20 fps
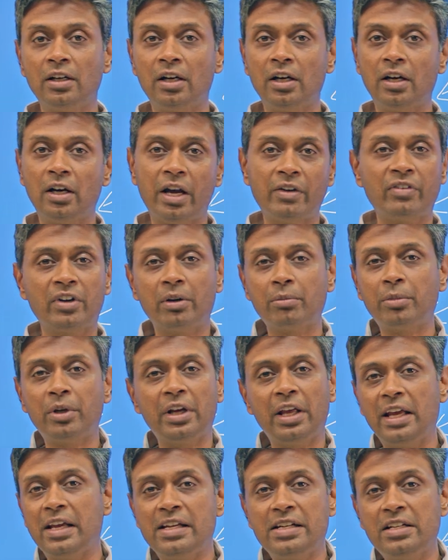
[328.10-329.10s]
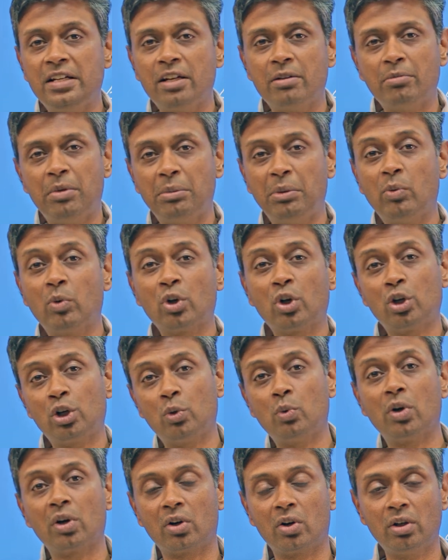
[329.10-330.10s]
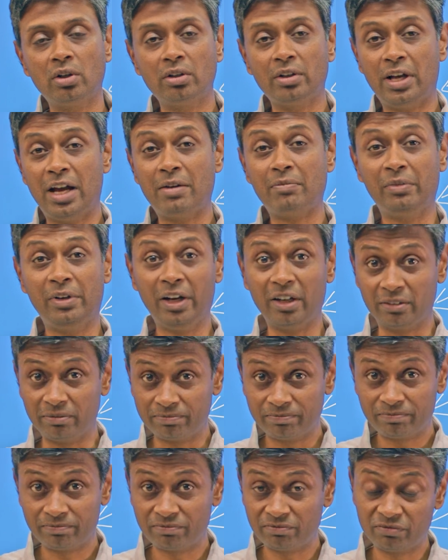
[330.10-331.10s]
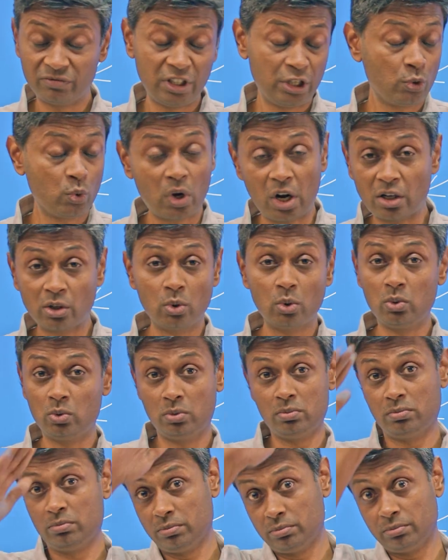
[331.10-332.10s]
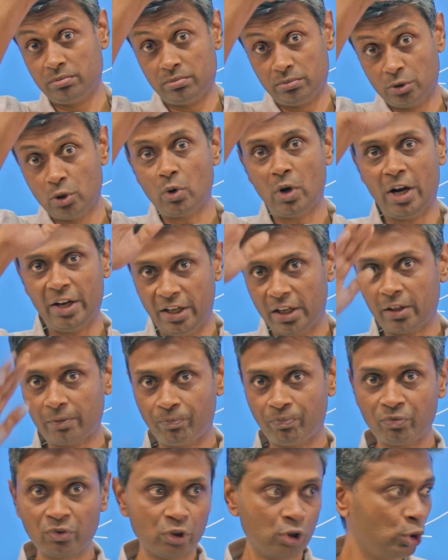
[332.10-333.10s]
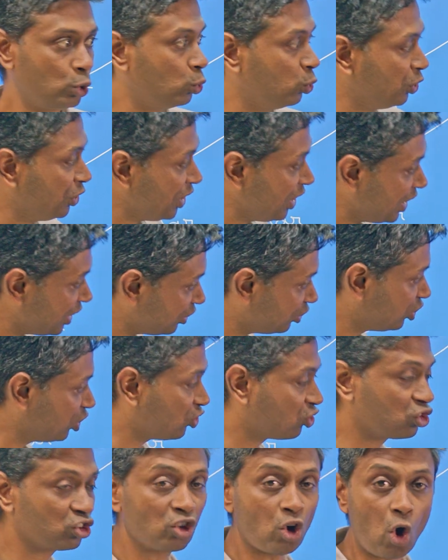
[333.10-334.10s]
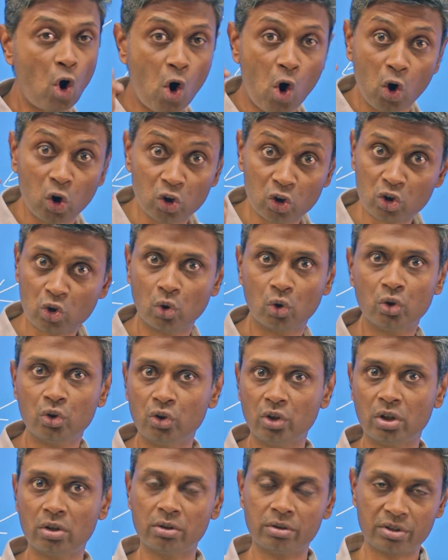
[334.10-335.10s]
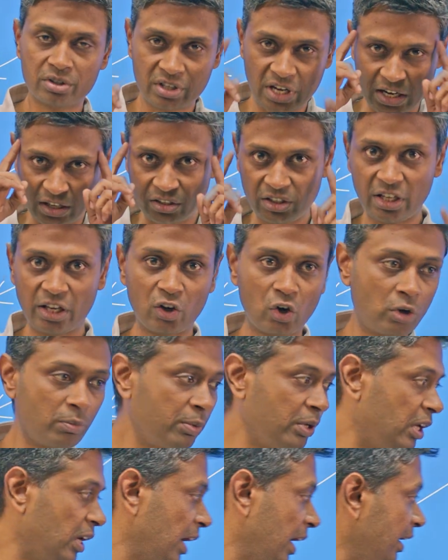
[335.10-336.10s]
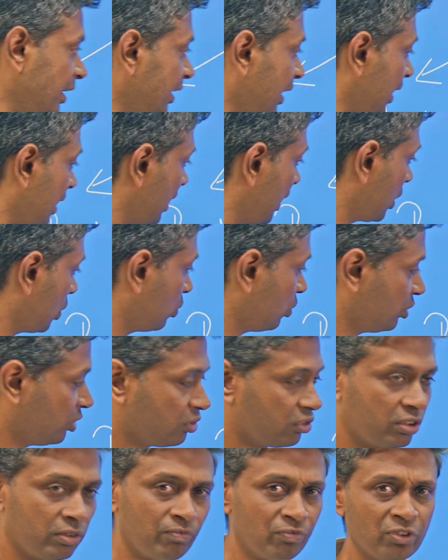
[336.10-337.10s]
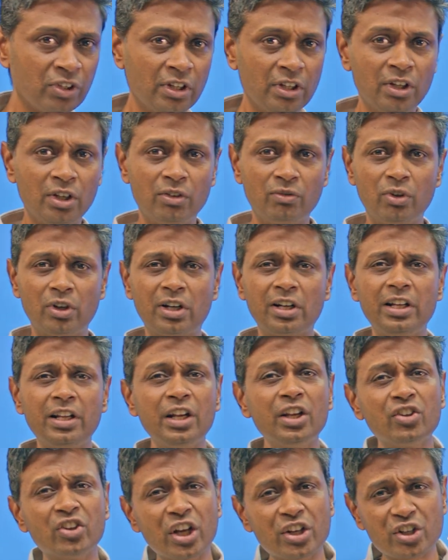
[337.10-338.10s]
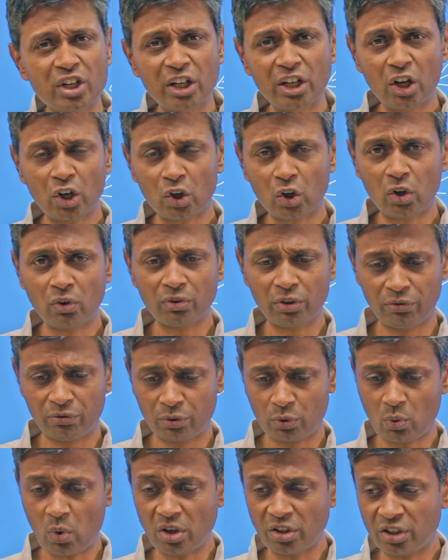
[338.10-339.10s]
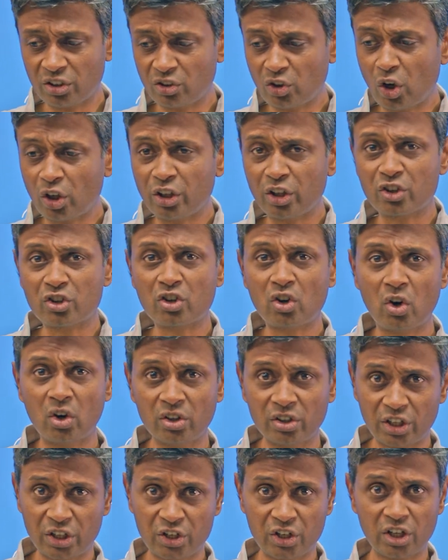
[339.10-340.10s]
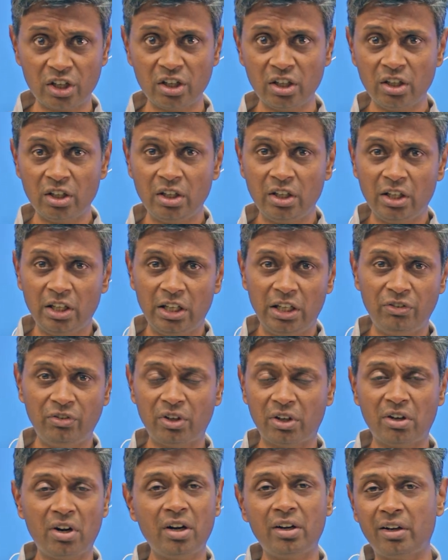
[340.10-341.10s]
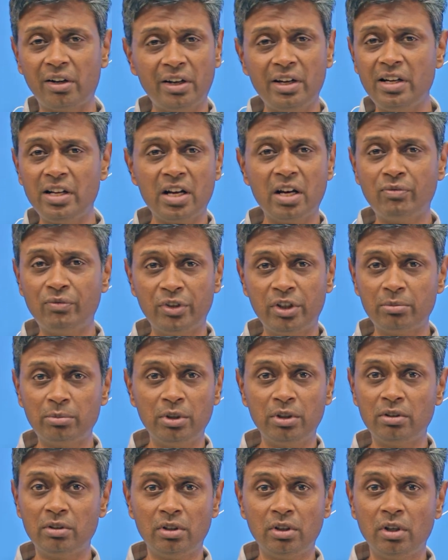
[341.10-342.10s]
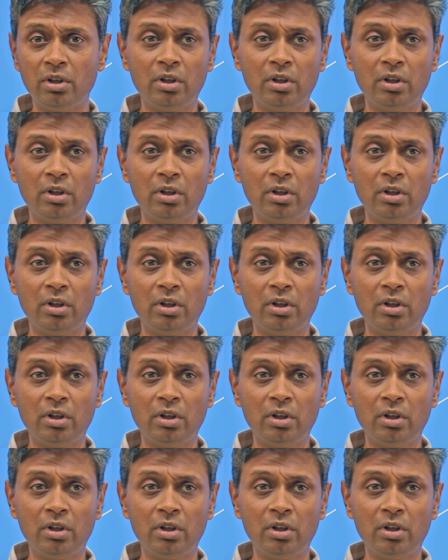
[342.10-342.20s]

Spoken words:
I've attempted 8, maybe 1 or 2 are wrong, I'm done. Then you can't go higher. You need this also. Your strategy cannot be entirely around this. For clearing section cutoffs, if quant is not your strong section, if you're not really comfortable